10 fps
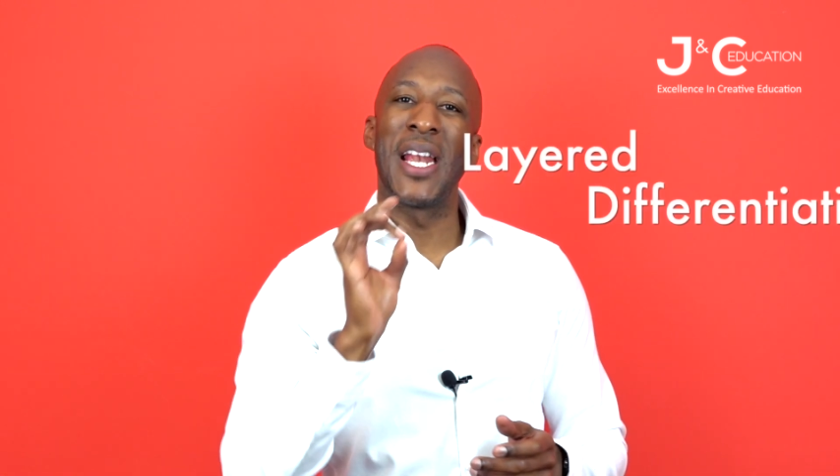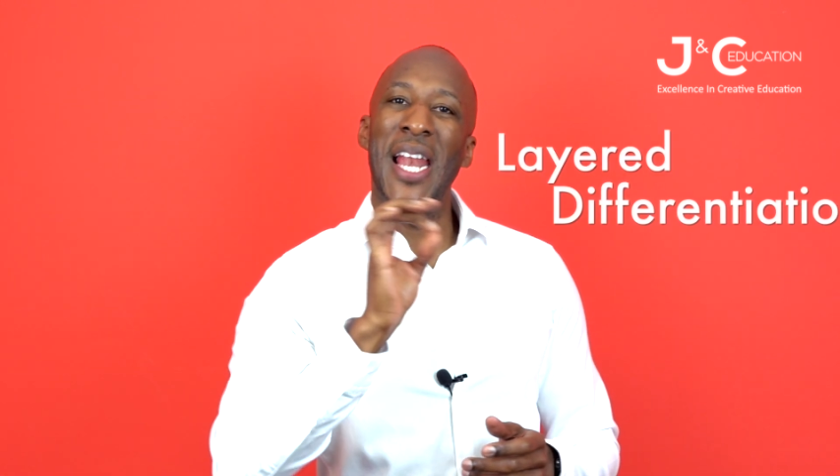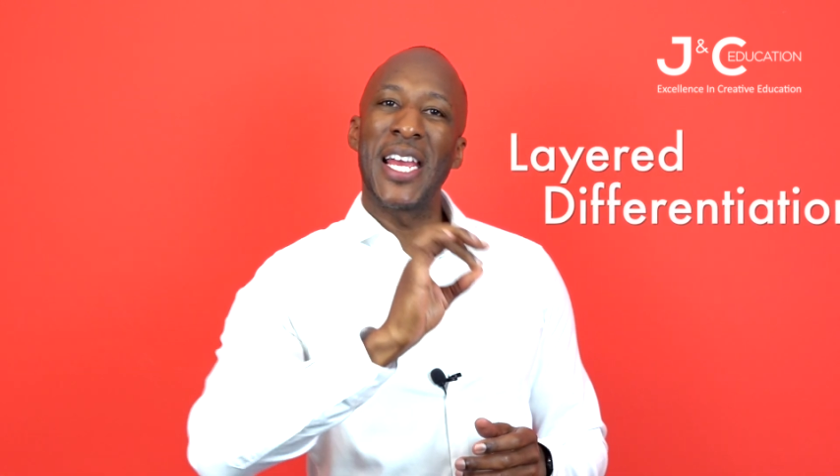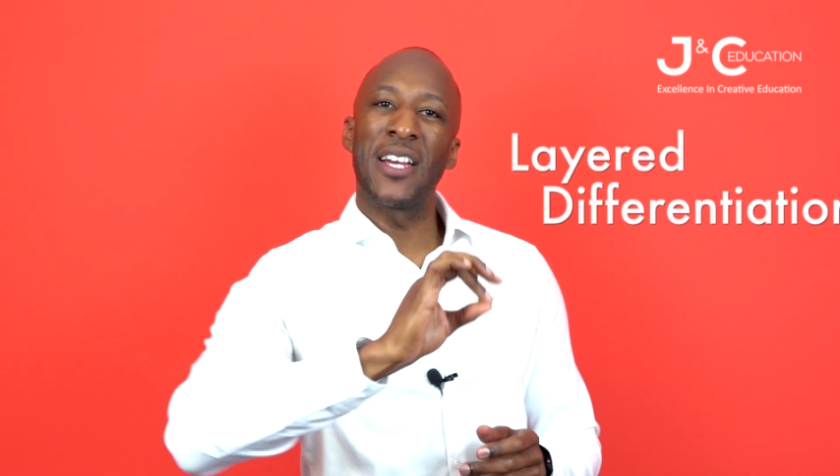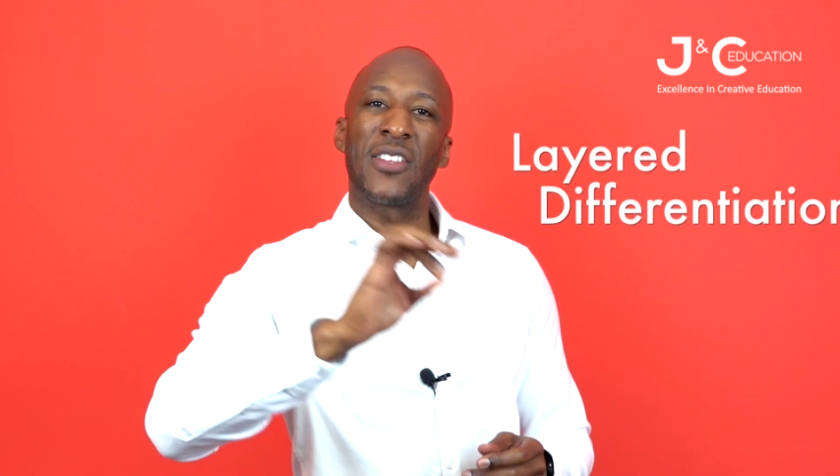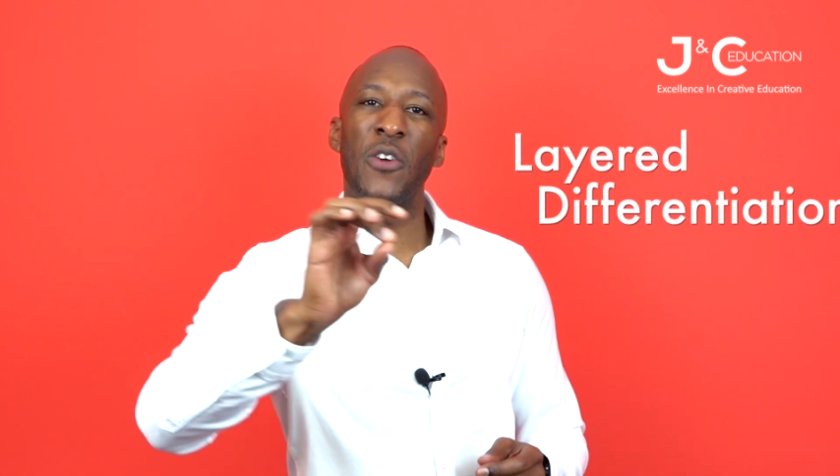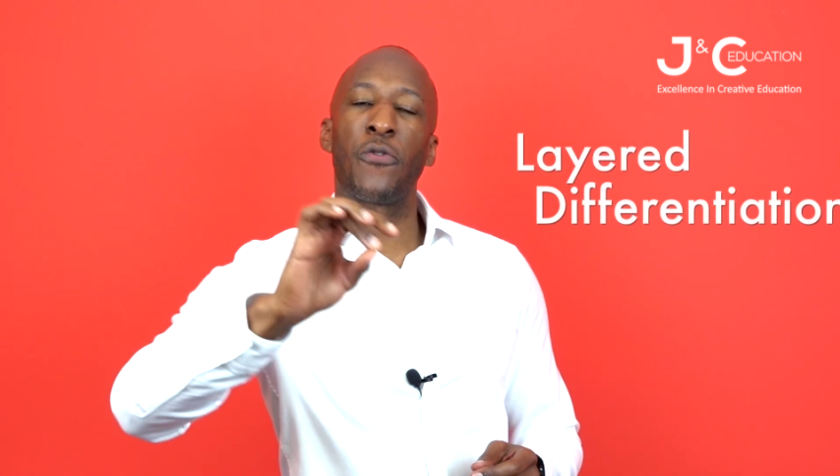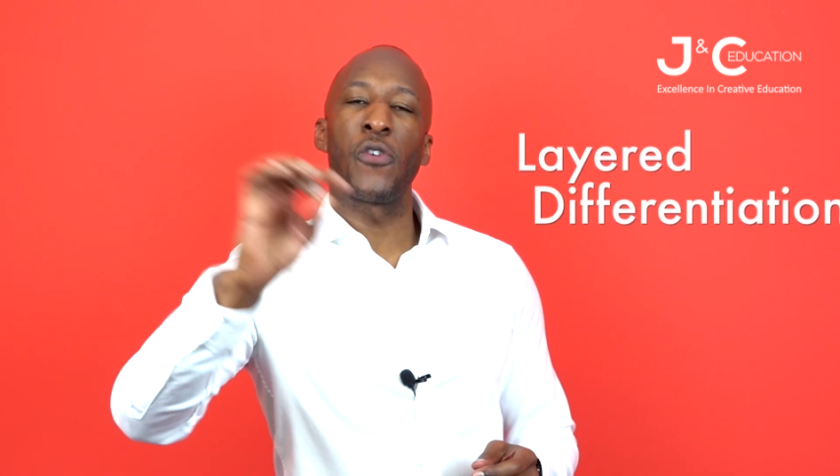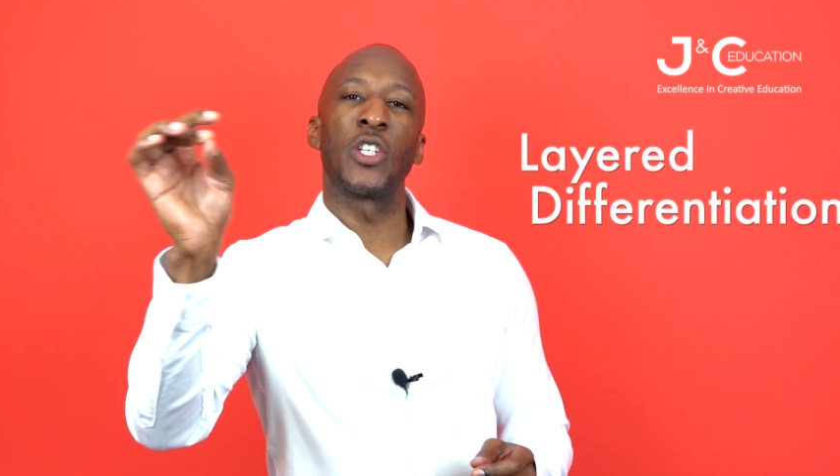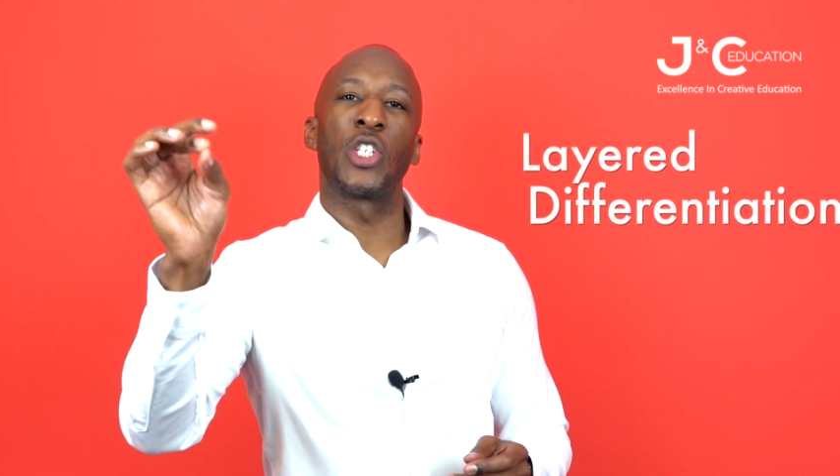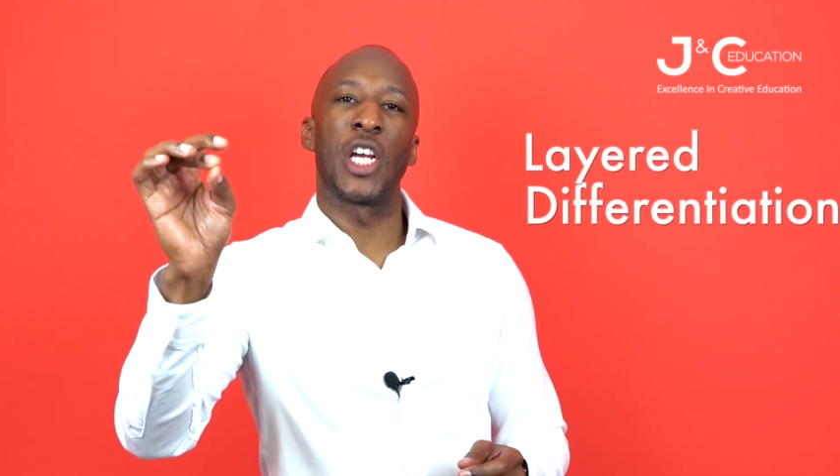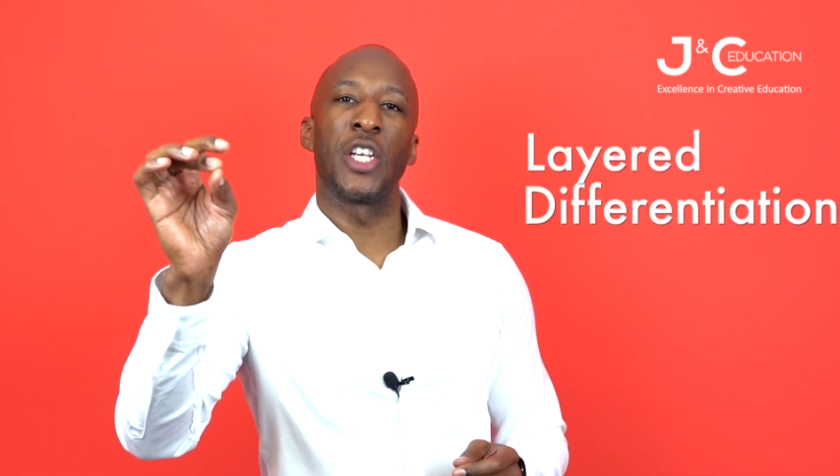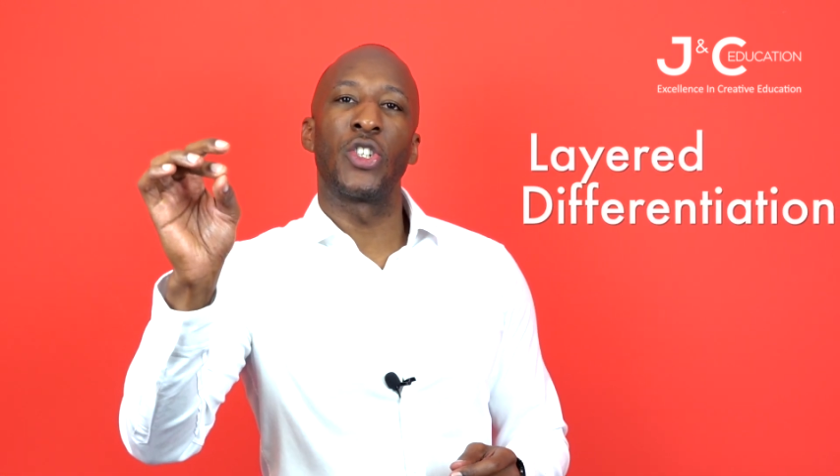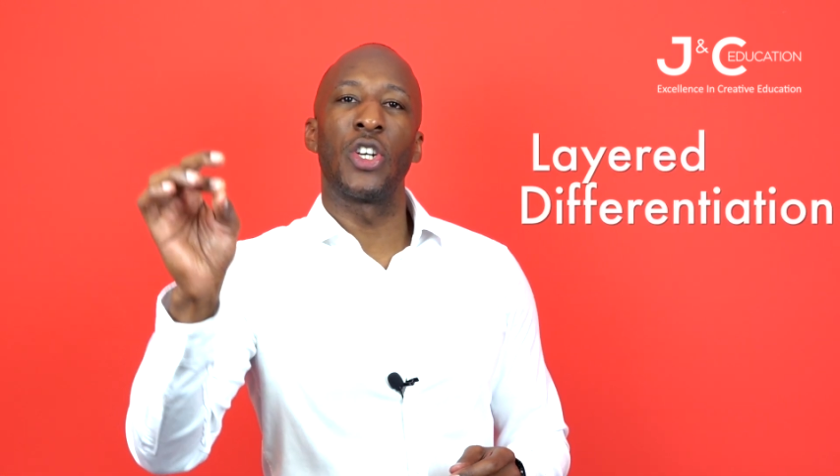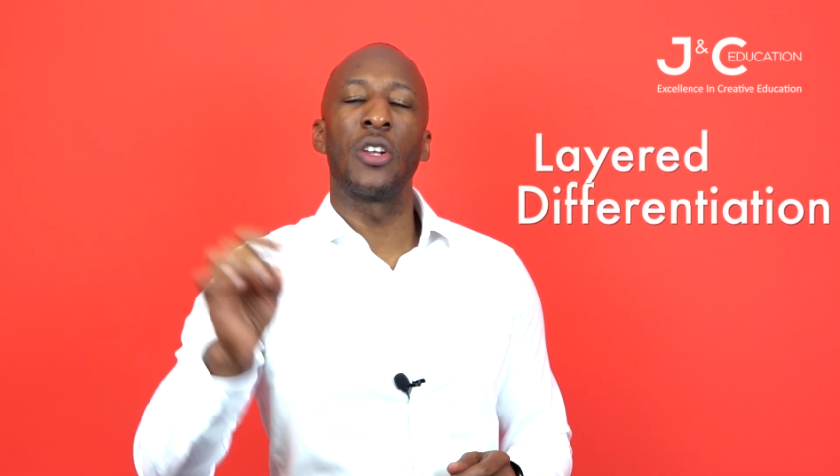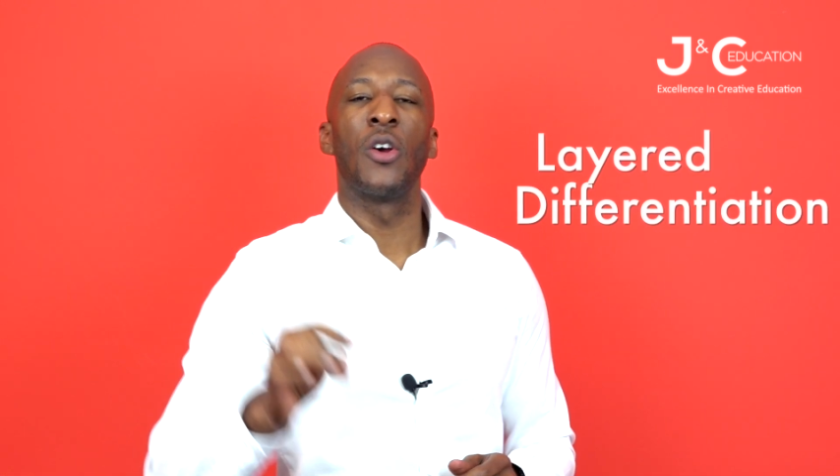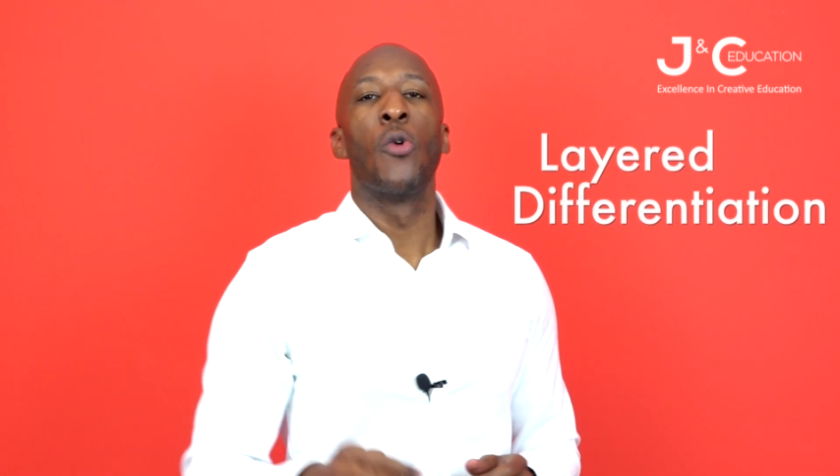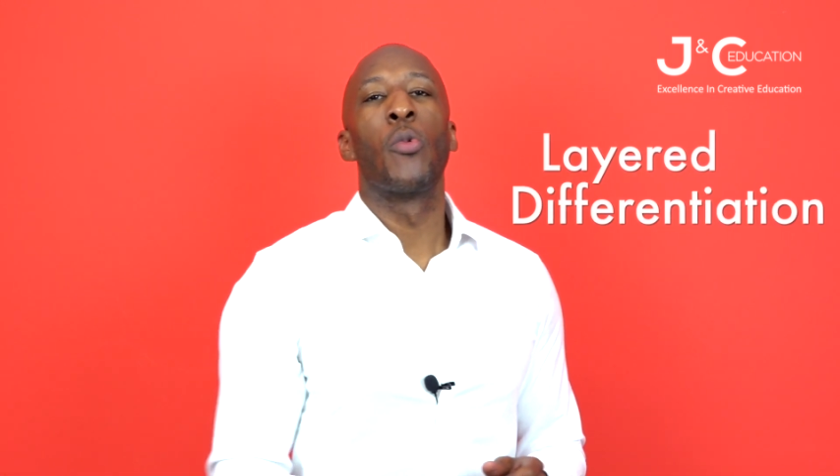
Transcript: layered differentiation,